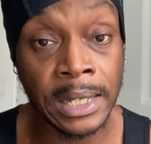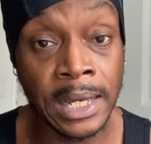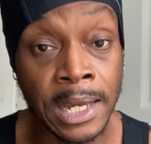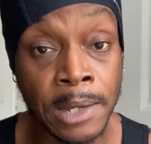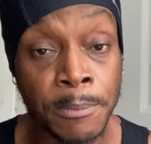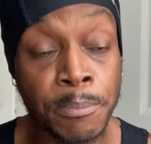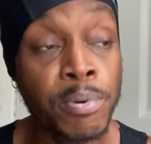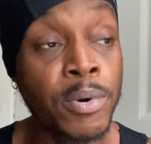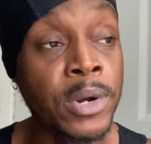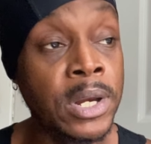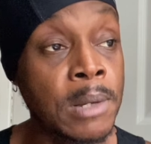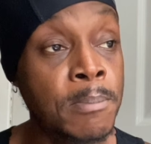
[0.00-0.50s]
and
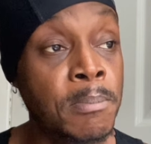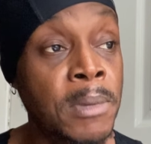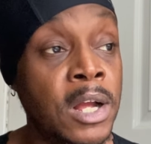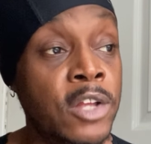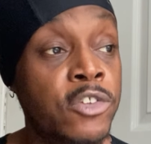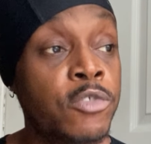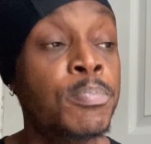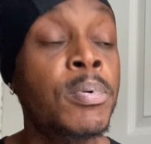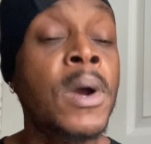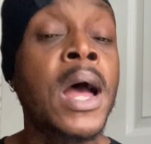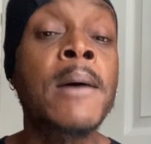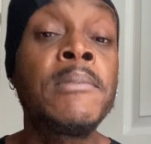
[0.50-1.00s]
pretty
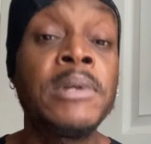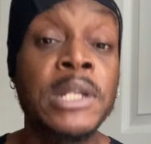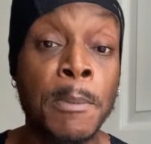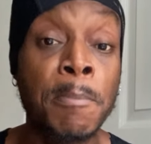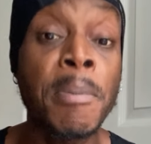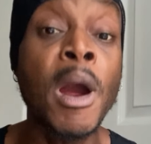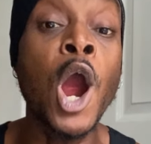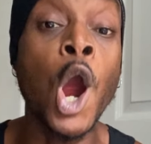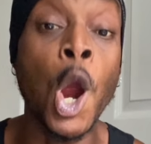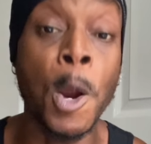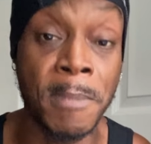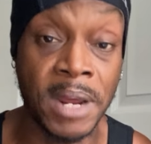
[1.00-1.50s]
much probably
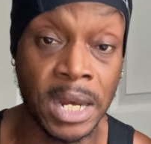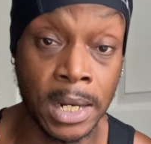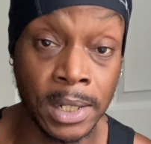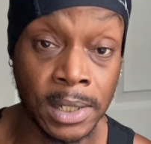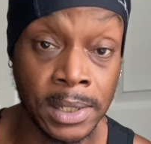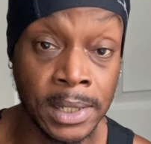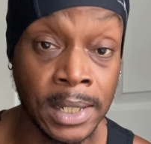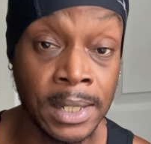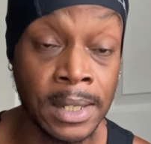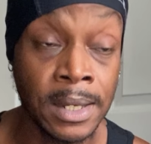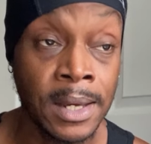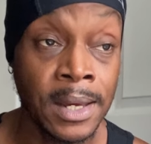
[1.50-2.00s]

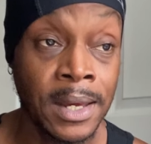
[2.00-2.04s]
permanently,